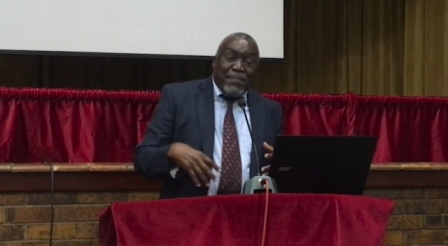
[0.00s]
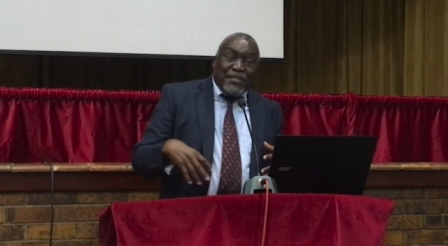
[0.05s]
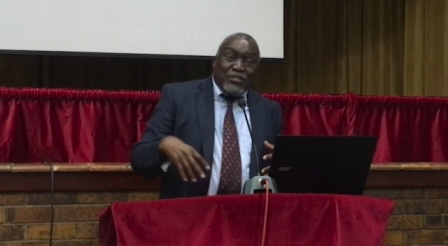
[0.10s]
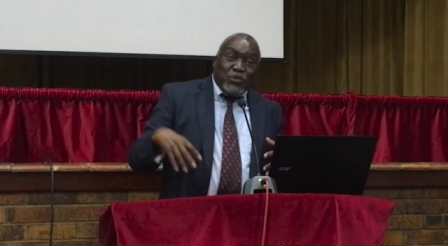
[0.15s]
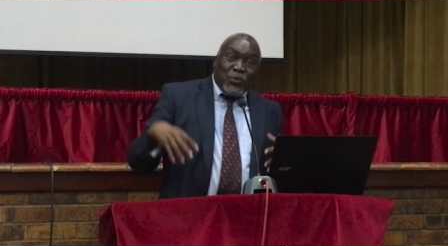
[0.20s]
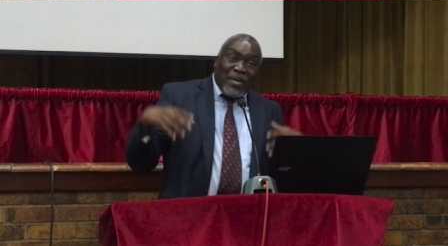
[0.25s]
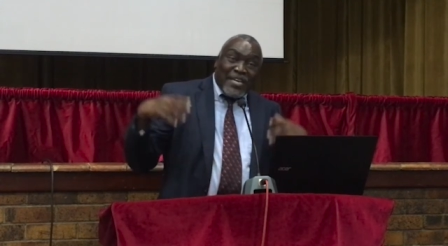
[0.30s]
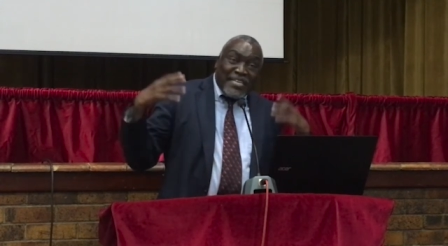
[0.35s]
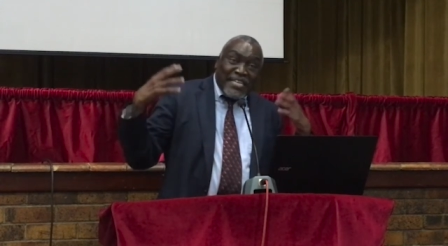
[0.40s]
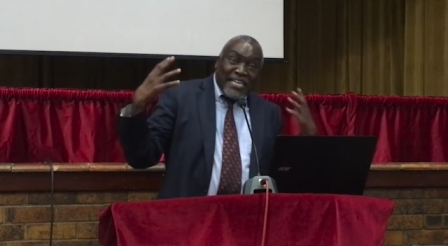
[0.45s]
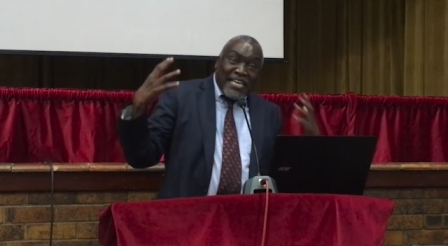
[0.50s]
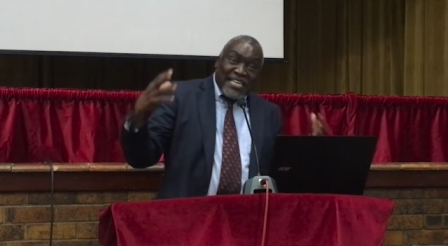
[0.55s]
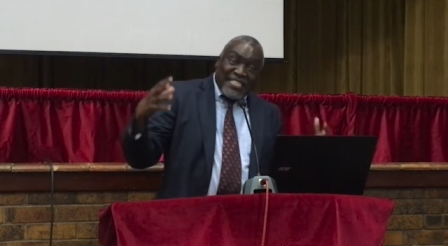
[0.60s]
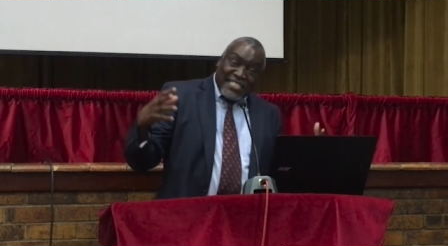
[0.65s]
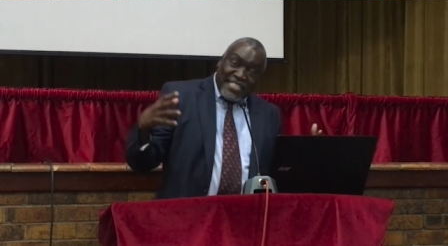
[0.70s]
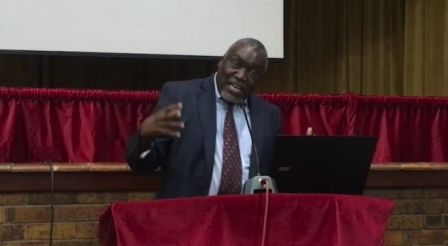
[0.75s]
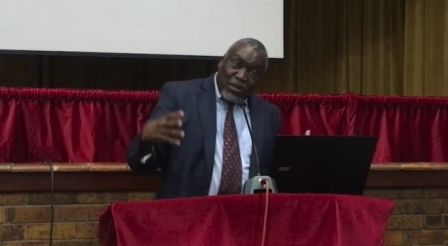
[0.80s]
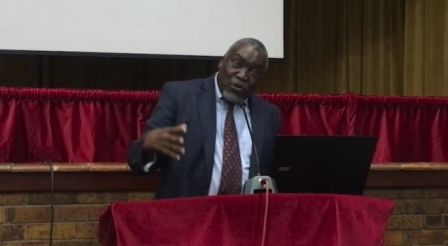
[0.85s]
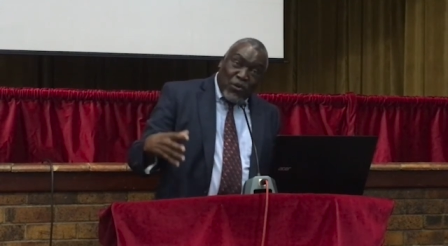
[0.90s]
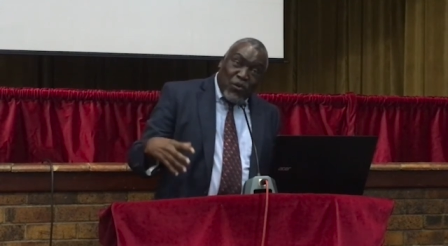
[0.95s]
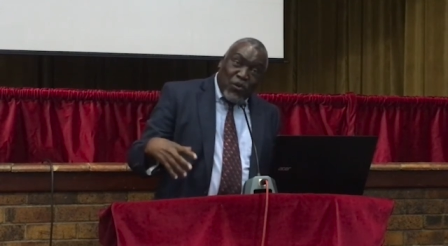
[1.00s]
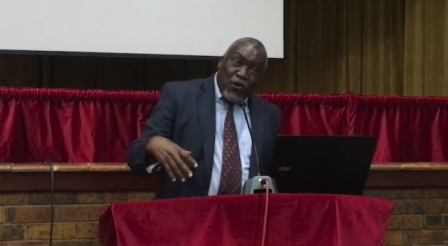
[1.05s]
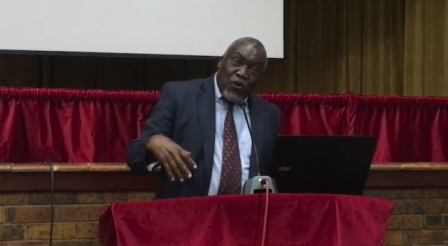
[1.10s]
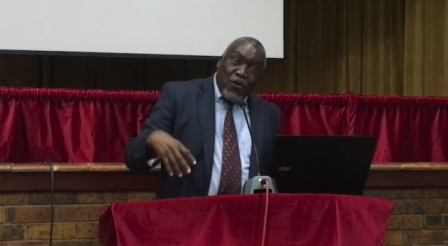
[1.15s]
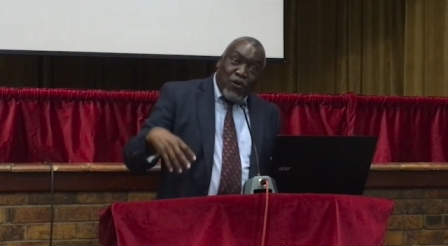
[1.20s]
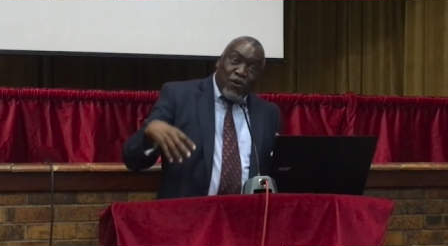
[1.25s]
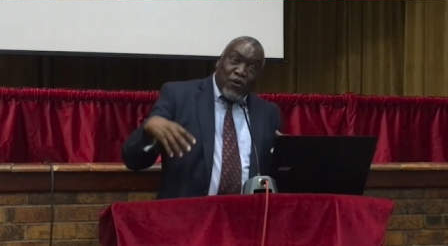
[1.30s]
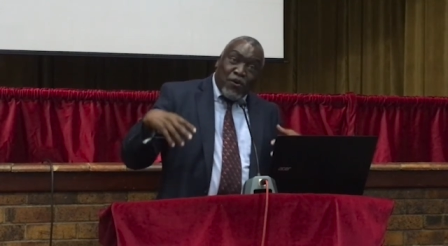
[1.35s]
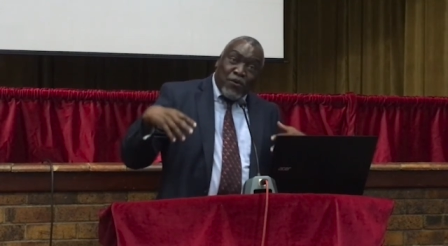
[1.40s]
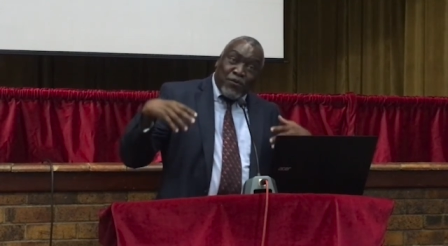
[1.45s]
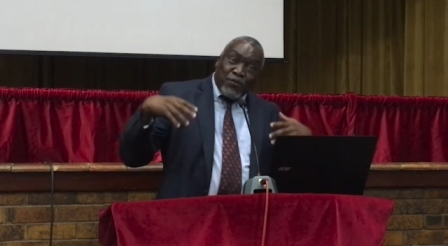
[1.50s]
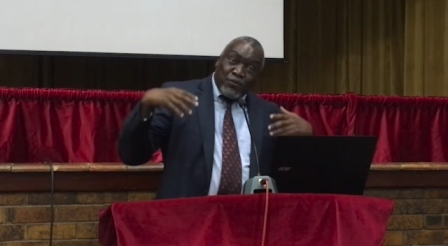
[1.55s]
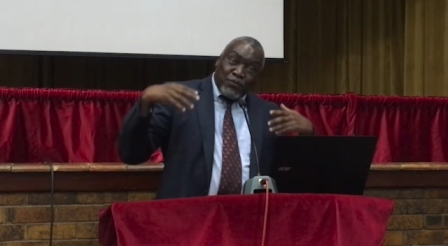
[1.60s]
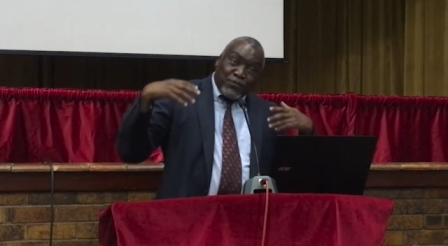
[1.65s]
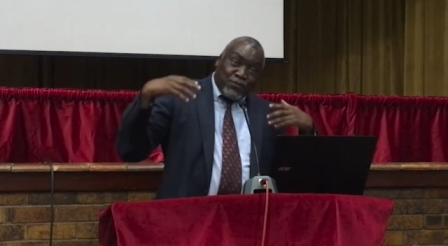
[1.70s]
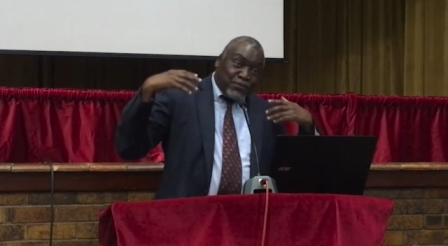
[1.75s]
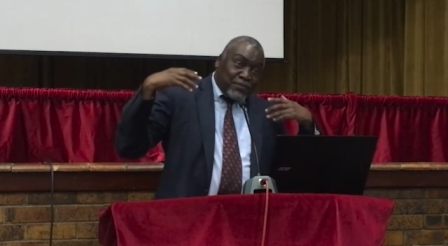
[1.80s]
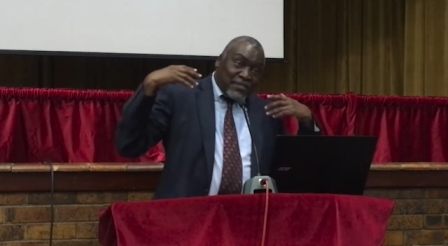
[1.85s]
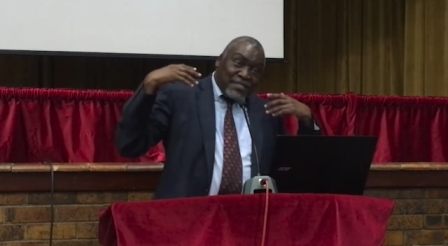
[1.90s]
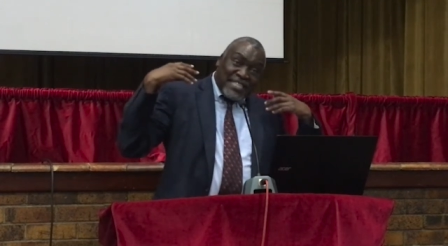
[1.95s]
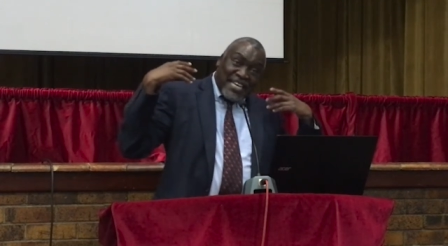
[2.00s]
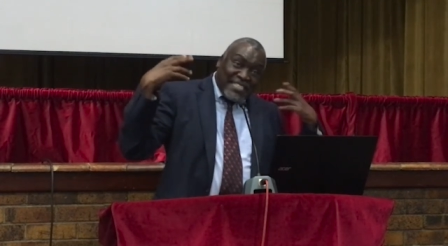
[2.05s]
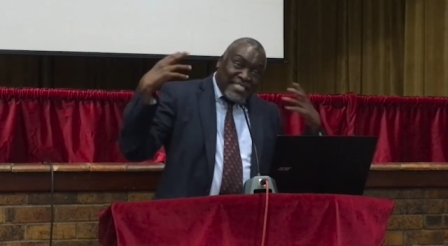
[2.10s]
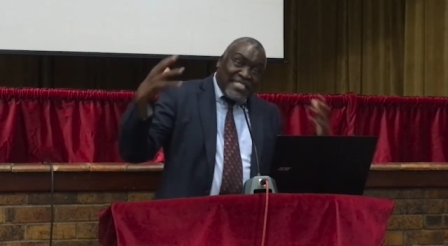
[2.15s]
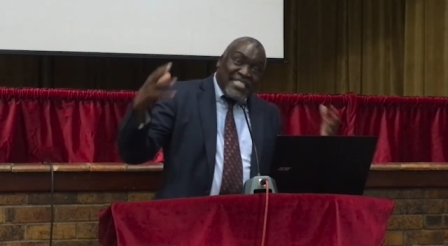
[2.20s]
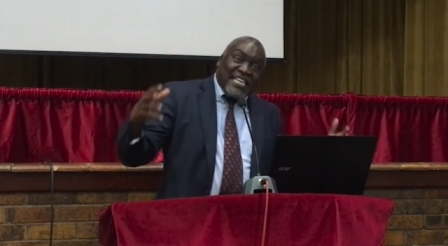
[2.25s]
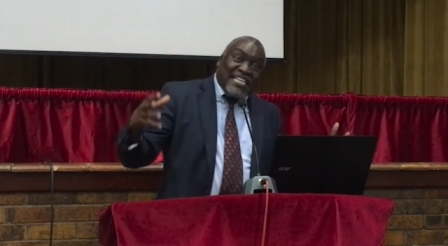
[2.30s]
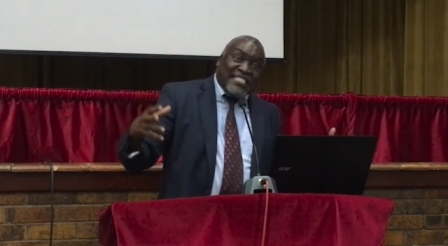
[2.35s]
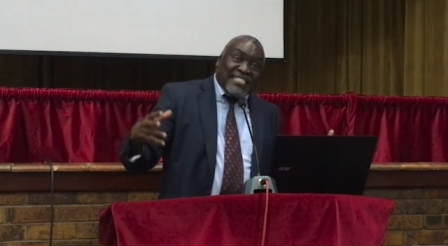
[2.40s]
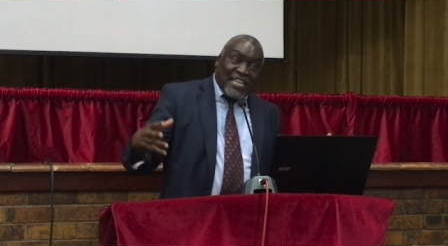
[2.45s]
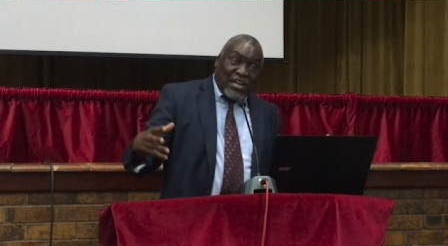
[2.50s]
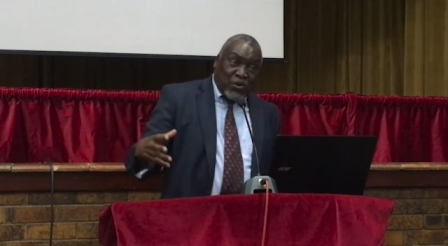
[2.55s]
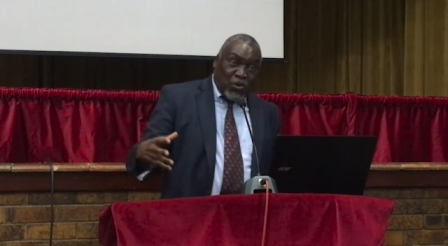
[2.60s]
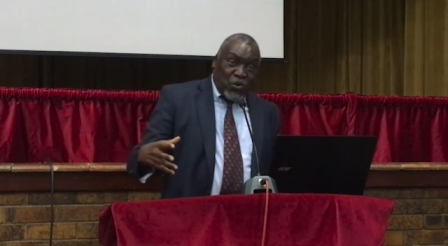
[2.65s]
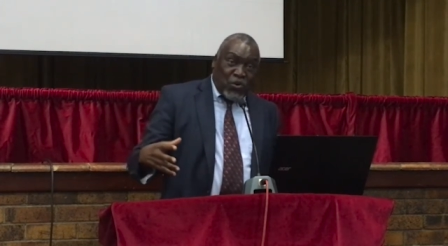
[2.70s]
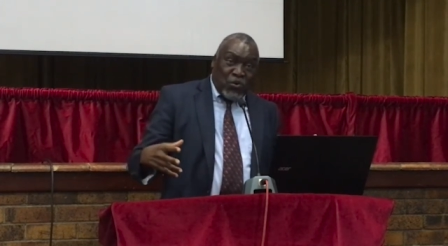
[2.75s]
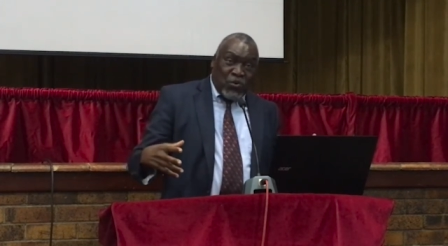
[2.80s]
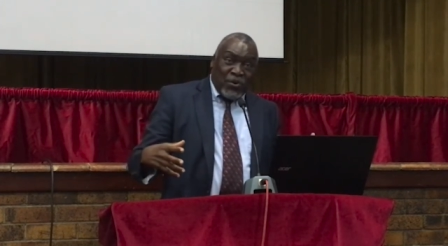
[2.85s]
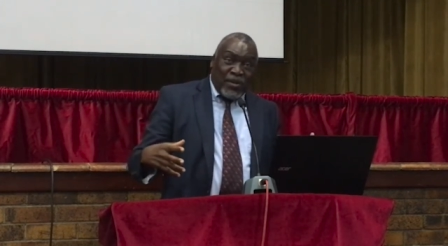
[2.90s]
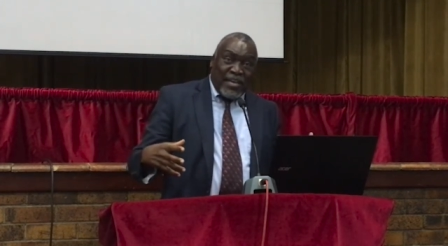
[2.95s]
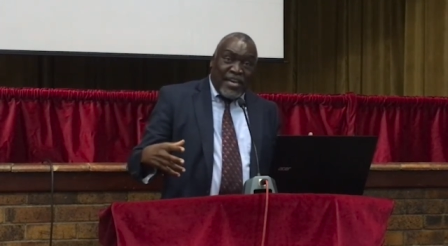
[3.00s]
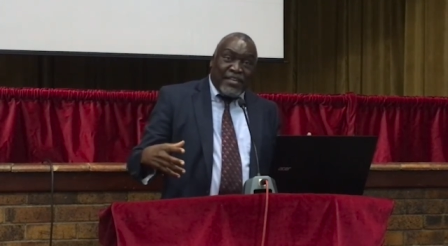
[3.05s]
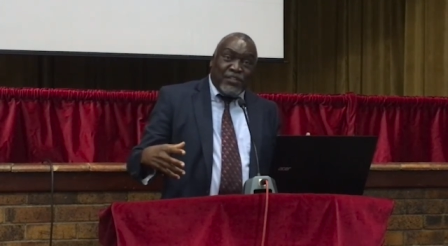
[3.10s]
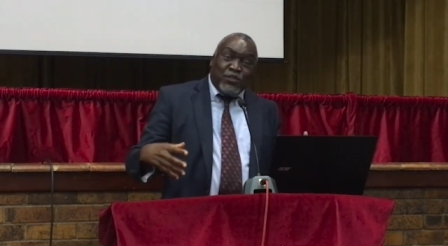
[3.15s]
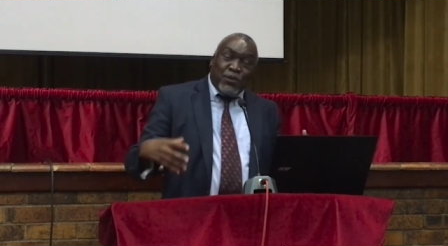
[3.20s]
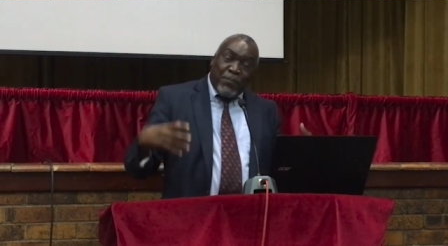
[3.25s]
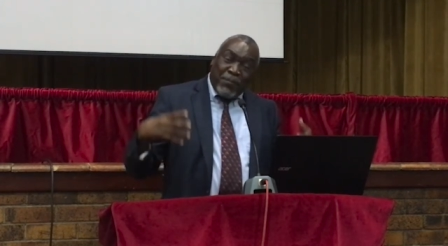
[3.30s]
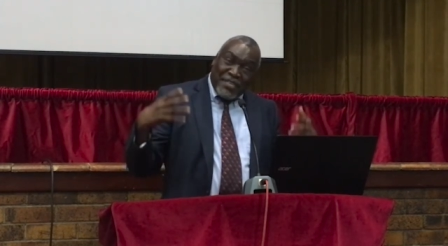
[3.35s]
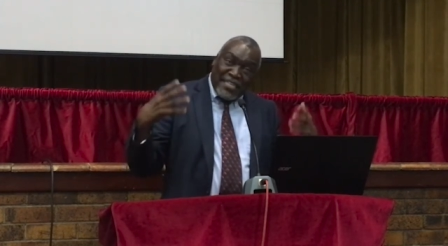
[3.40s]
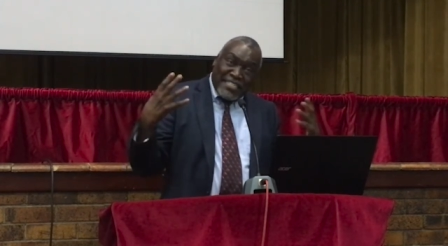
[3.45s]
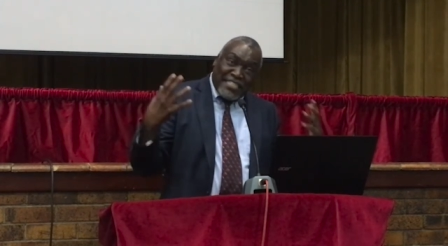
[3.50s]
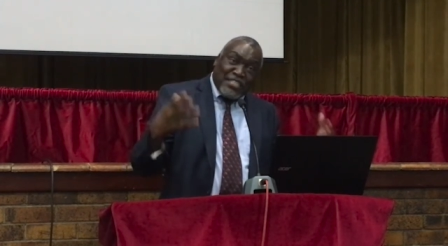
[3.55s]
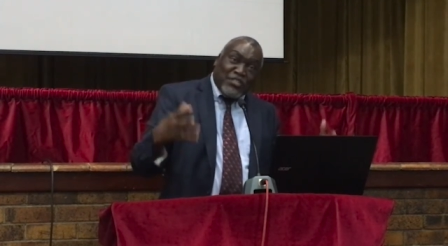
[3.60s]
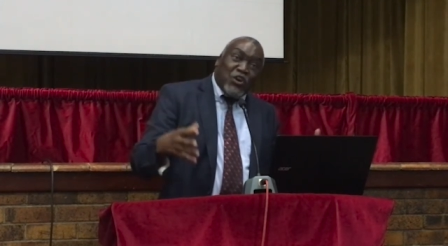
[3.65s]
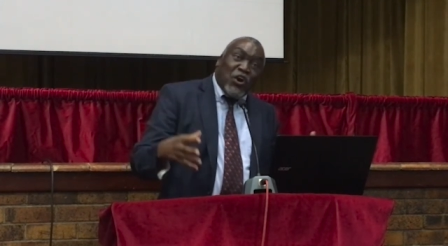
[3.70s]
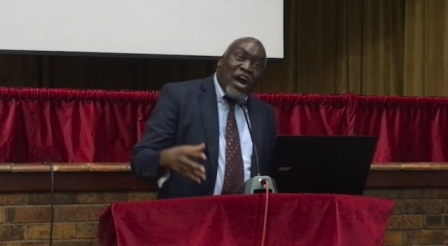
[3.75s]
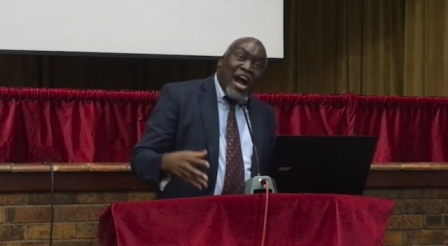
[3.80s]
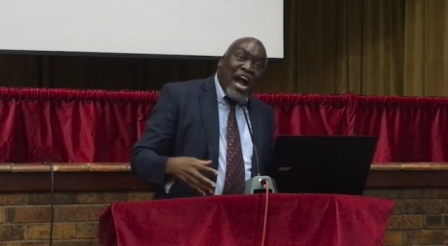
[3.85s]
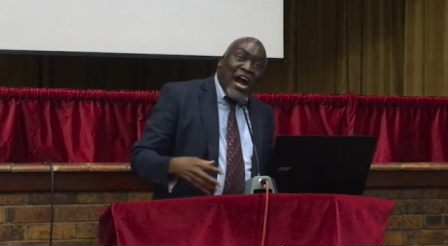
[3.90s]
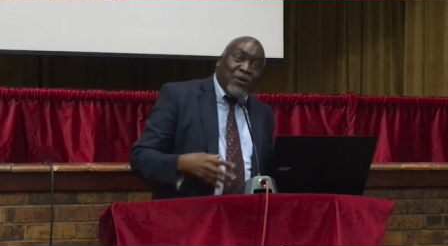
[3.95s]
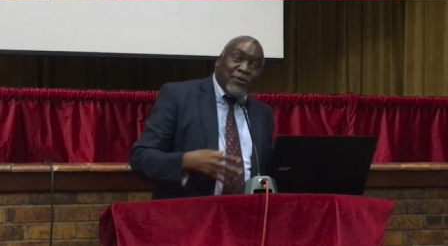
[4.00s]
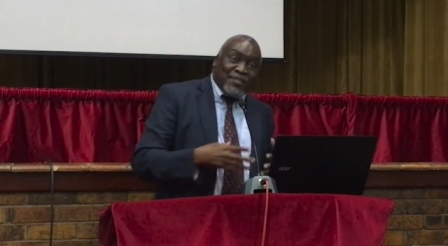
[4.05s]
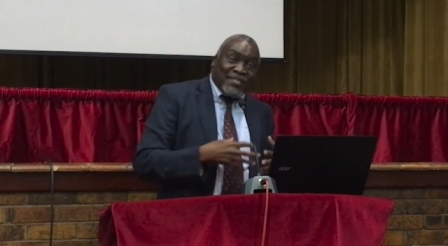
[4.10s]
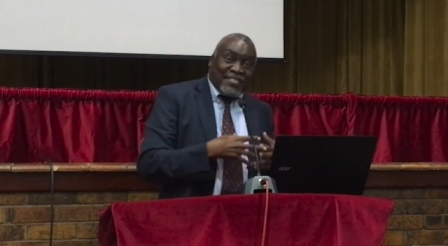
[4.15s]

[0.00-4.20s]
maybe 20 years ago or 30 years ago, and you put it in your